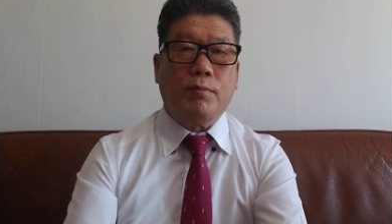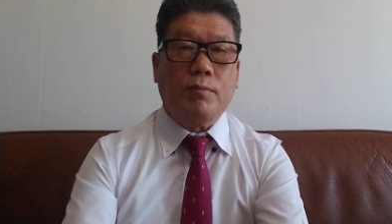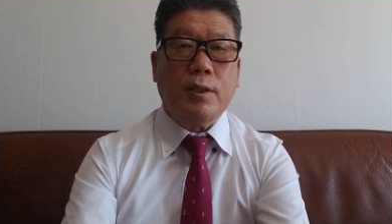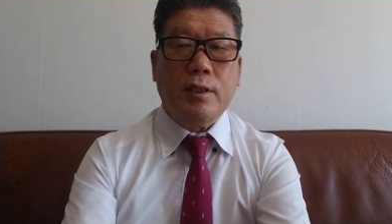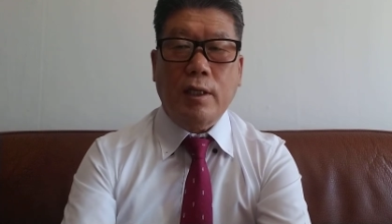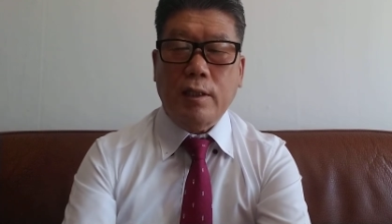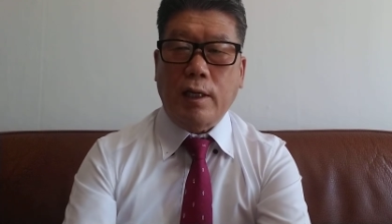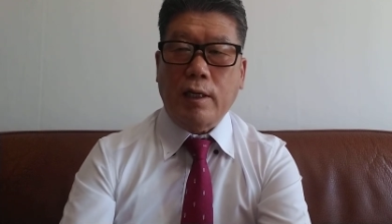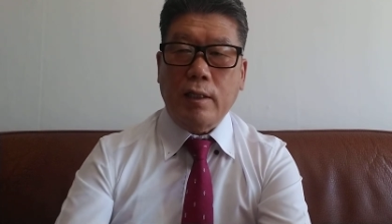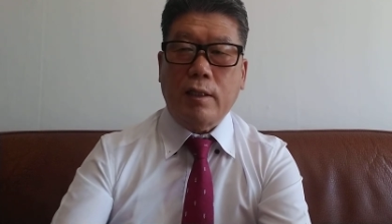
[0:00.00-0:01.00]
But the other
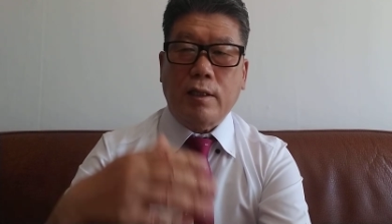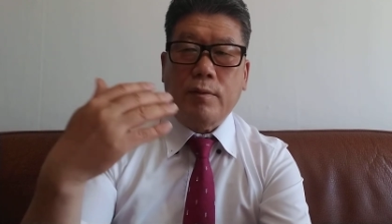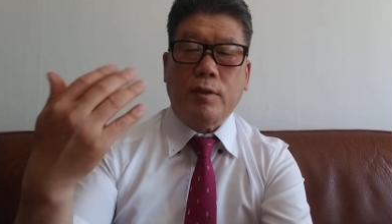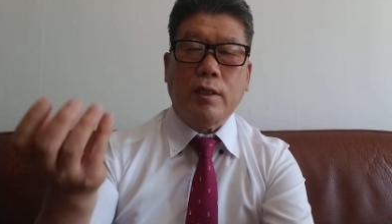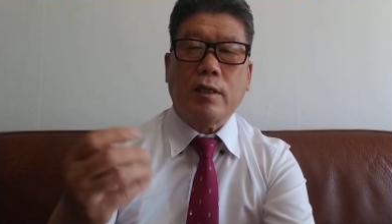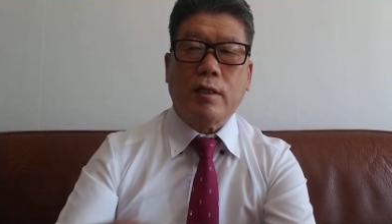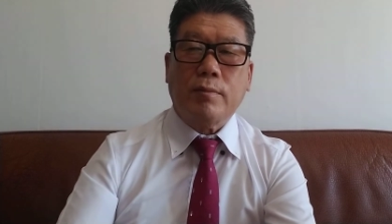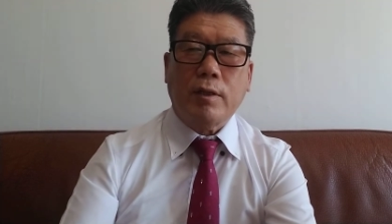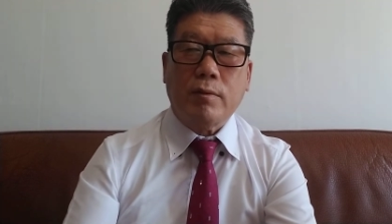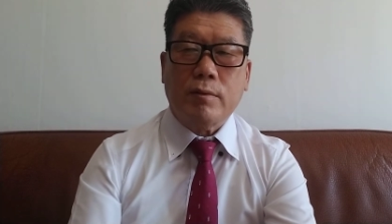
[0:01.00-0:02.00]
another type they can
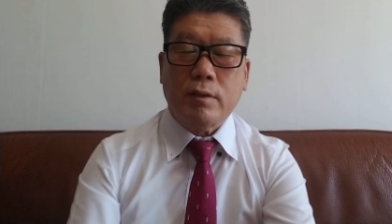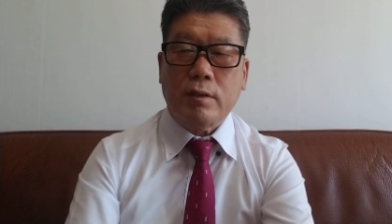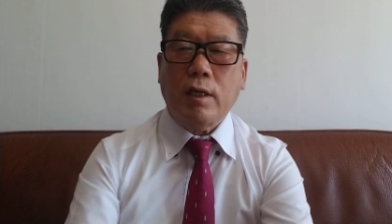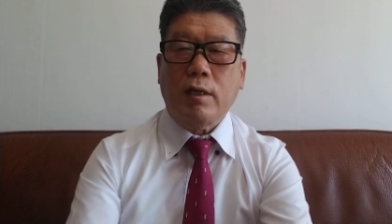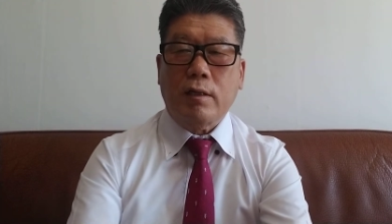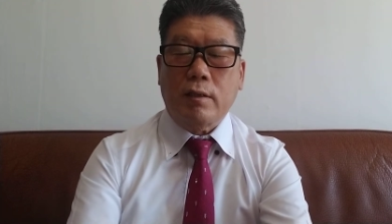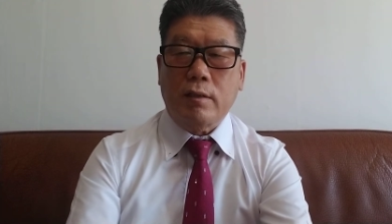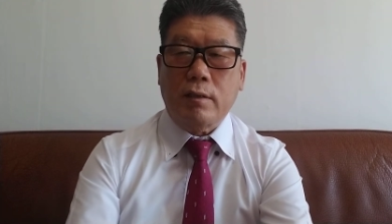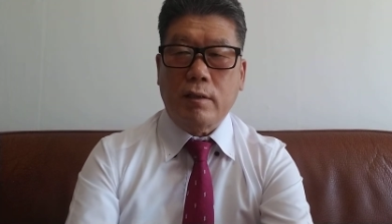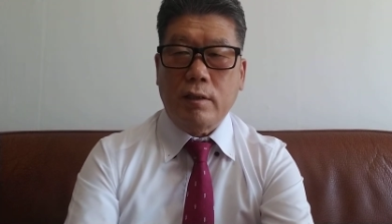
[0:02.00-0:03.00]
avail with the shell
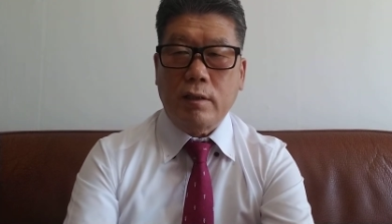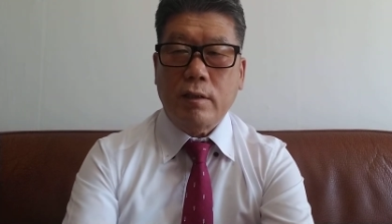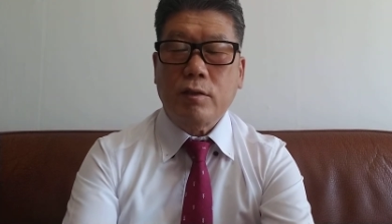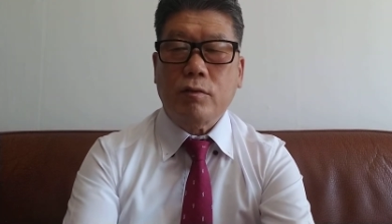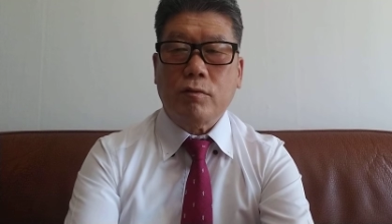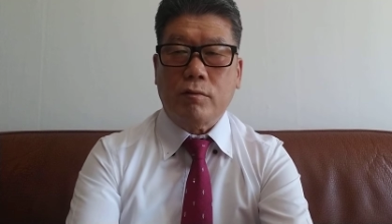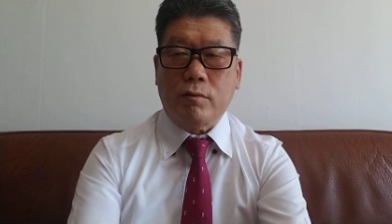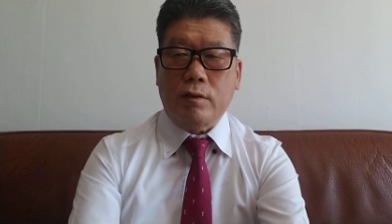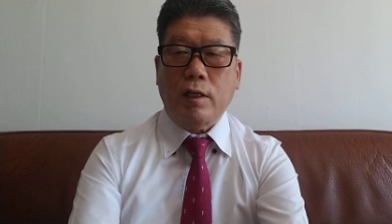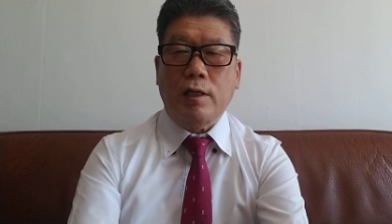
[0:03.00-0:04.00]
issue.
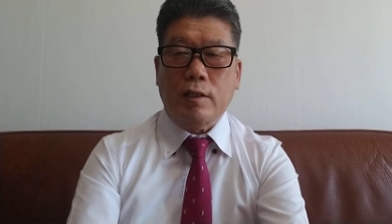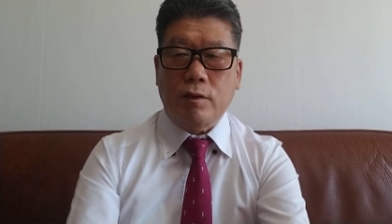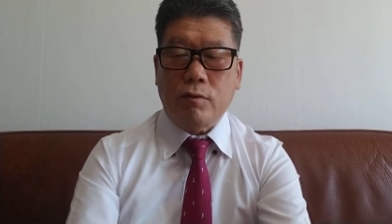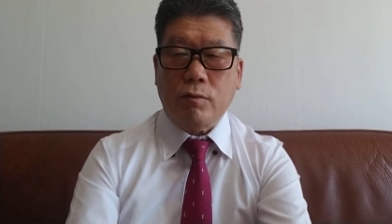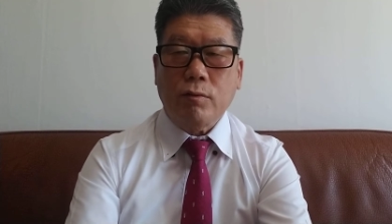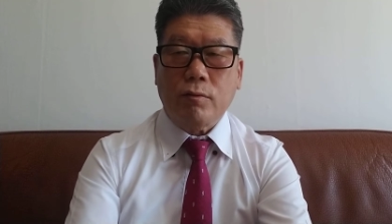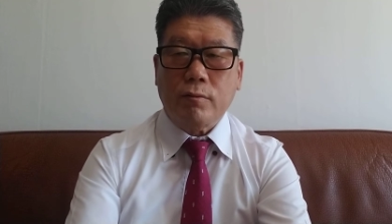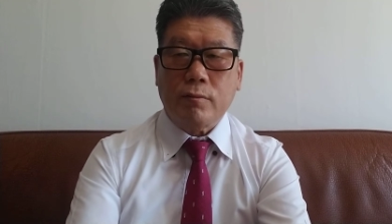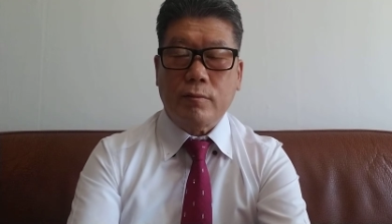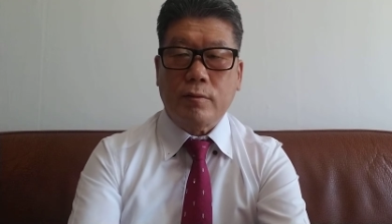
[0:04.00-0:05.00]
Selling issue too,
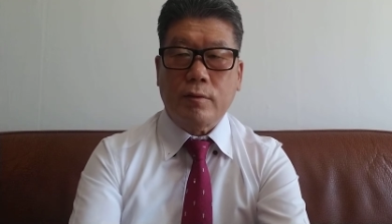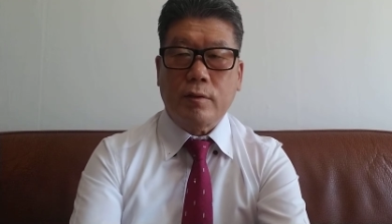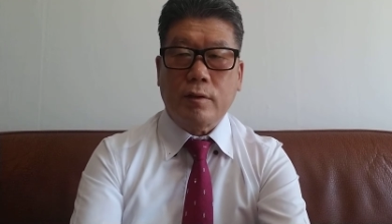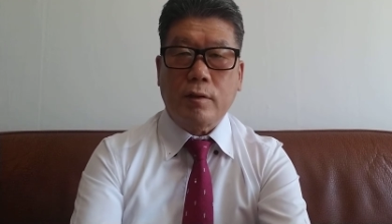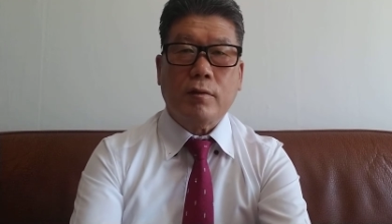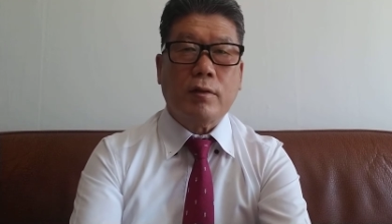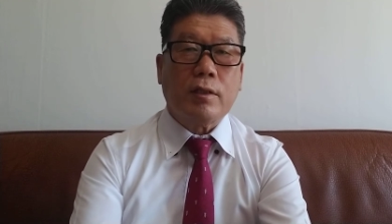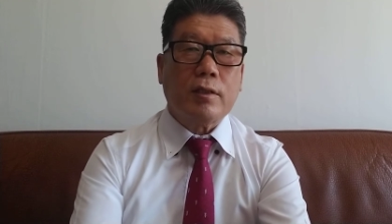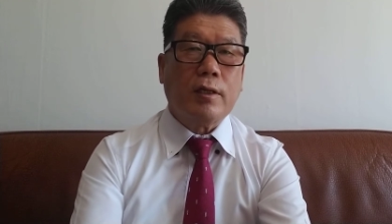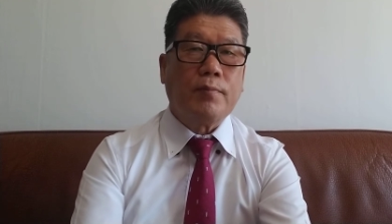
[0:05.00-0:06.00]
you
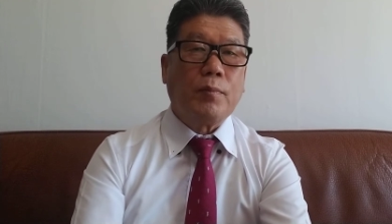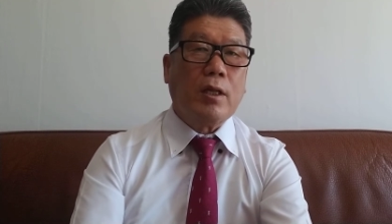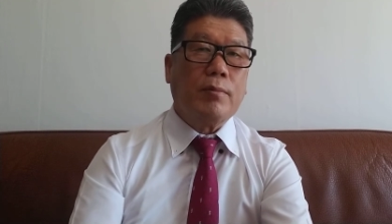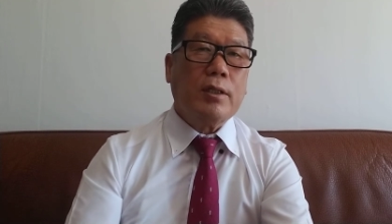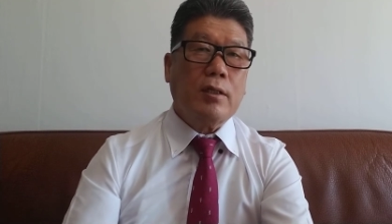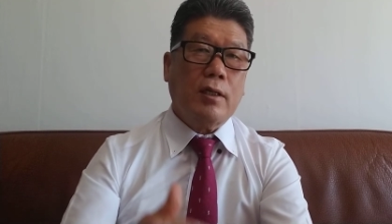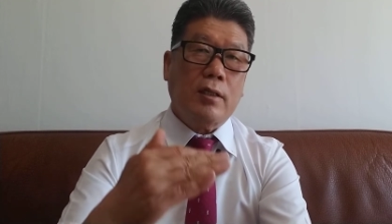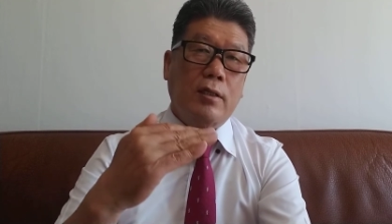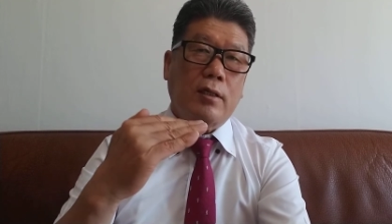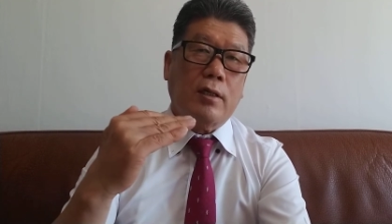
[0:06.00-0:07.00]
understand? But
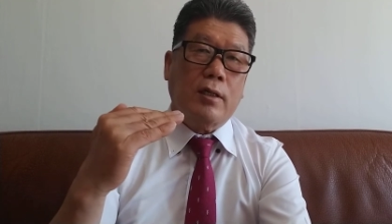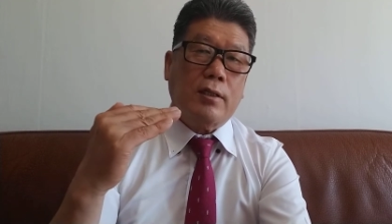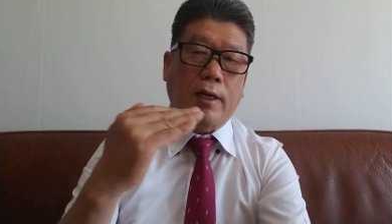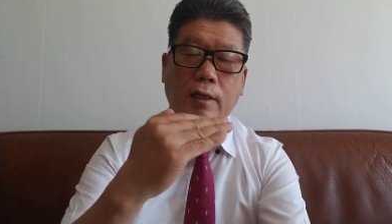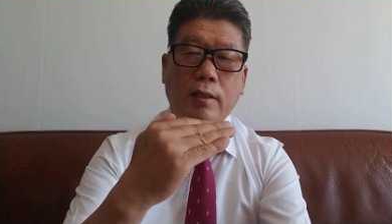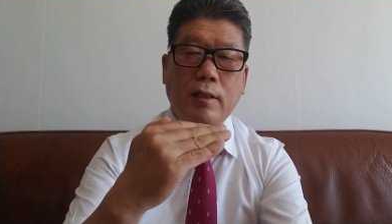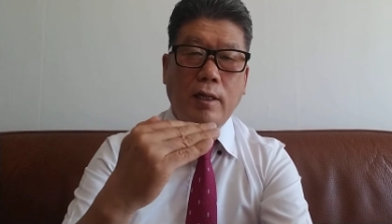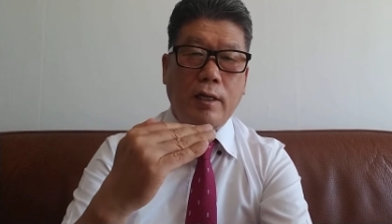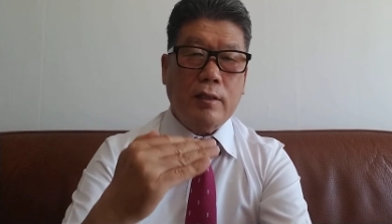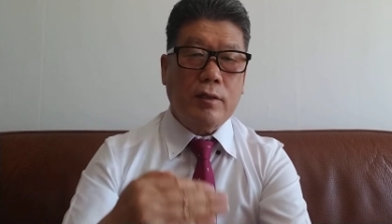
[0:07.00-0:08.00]
the direct
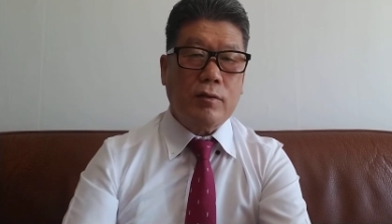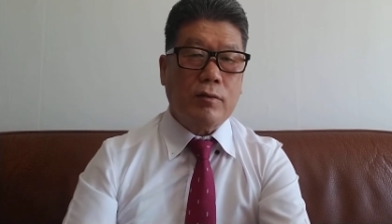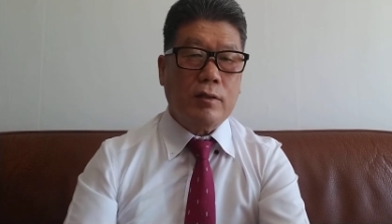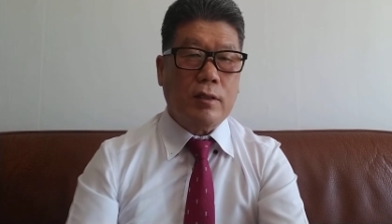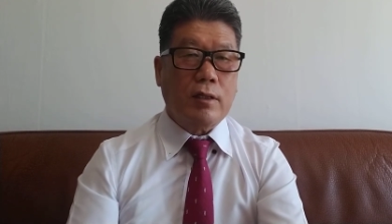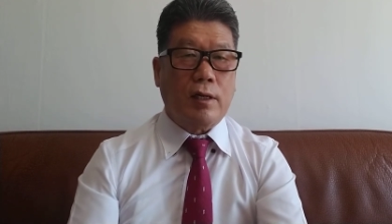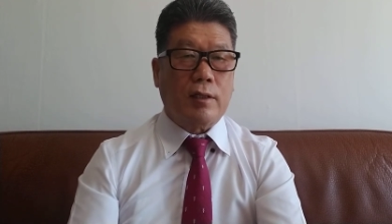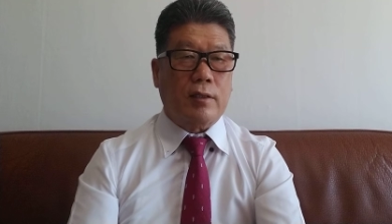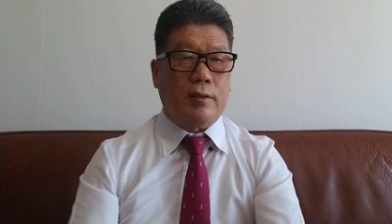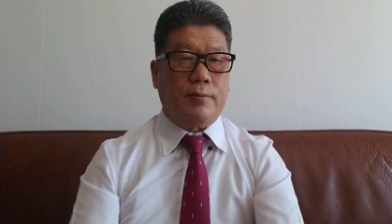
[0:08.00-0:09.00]
indirect issue is
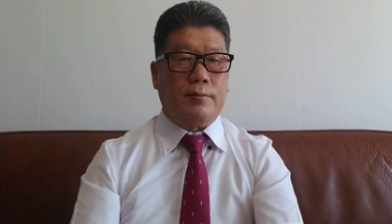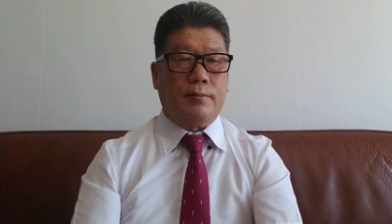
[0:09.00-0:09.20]
like this.